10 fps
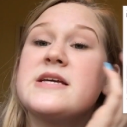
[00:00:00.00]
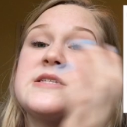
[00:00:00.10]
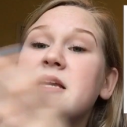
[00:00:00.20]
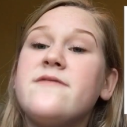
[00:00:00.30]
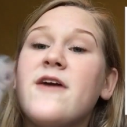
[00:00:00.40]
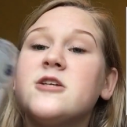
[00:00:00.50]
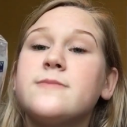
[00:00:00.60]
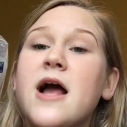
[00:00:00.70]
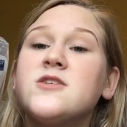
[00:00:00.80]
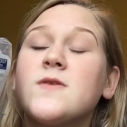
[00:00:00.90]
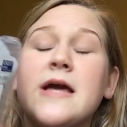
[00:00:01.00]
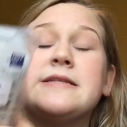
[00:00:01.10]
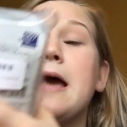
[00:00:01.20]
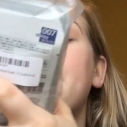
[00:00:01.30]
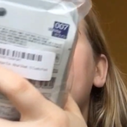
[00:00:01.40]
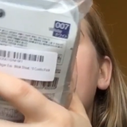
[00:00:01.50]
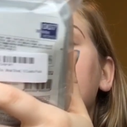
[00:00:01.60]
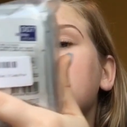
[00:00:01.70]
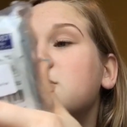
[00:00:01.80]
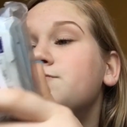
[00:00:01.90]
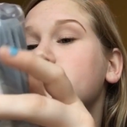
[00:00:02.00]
sixteen face masks for like ten bucks.